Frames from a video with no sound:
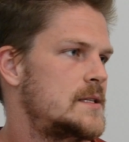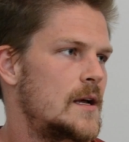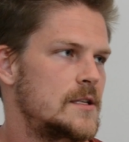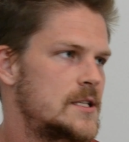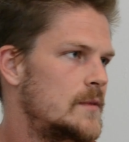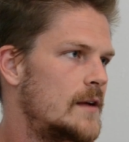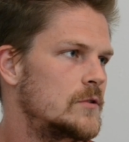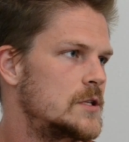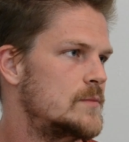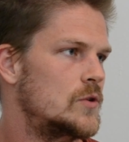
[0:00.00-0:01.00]
I say on some
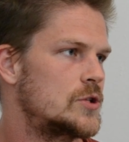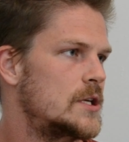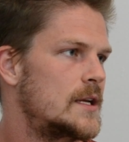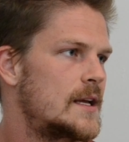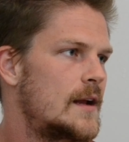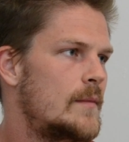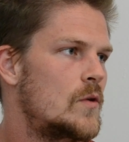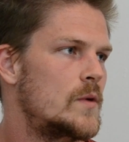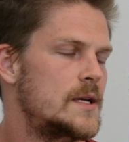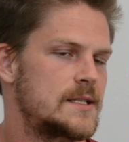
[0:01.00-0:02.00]
level is bullshit, and
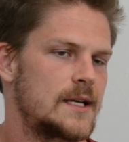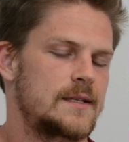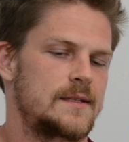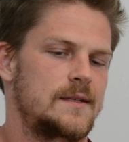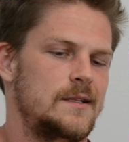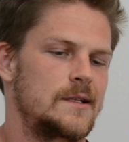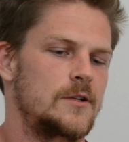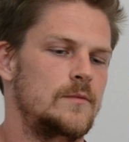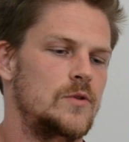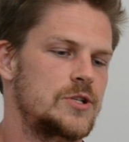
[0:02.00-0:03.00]
I'm always like a
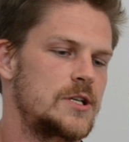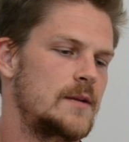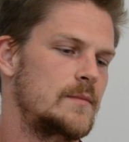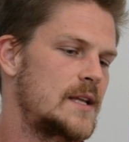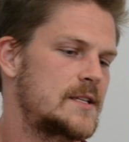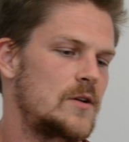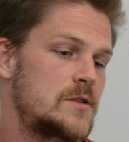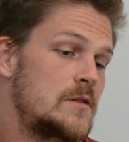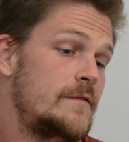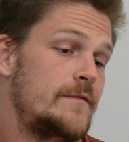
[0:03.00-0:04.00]
little bullshitting, but that's
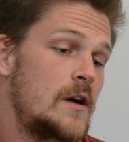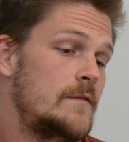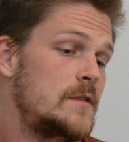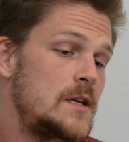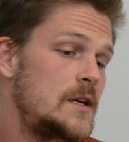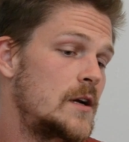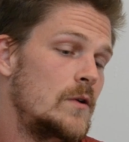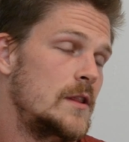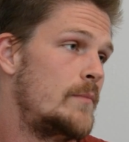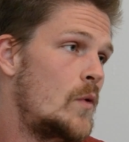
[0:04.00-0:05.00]
also the fun of the
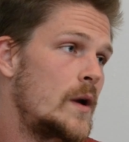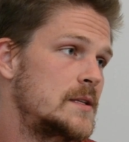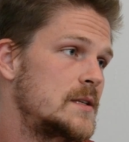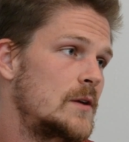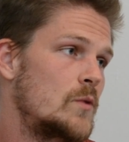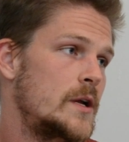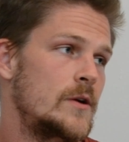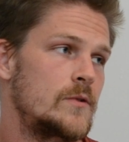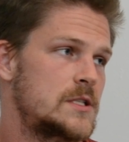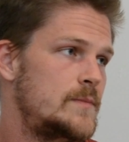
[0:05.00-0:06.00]
ego and the points. Like we're
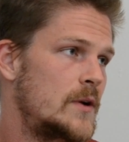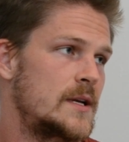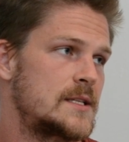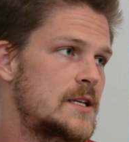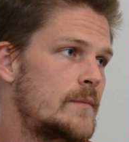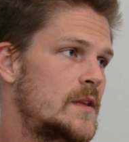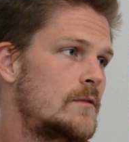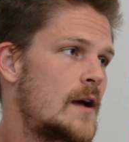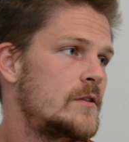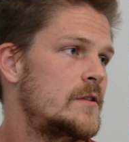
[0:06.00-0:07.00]
here to experience
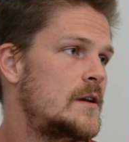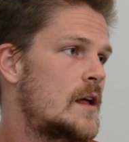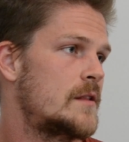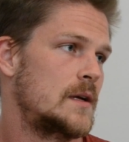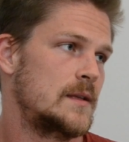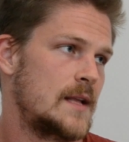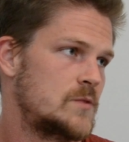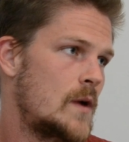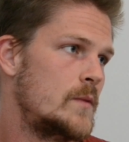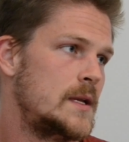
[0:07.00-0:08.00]
something rather than nothing, and
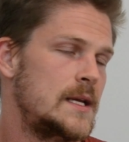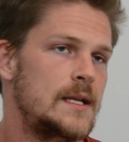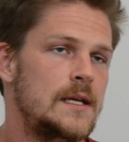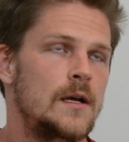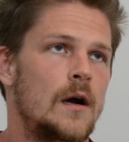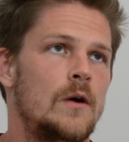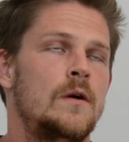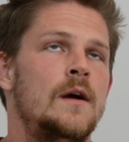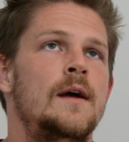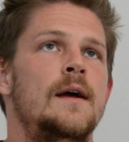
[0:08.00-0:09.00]
that's why we need ego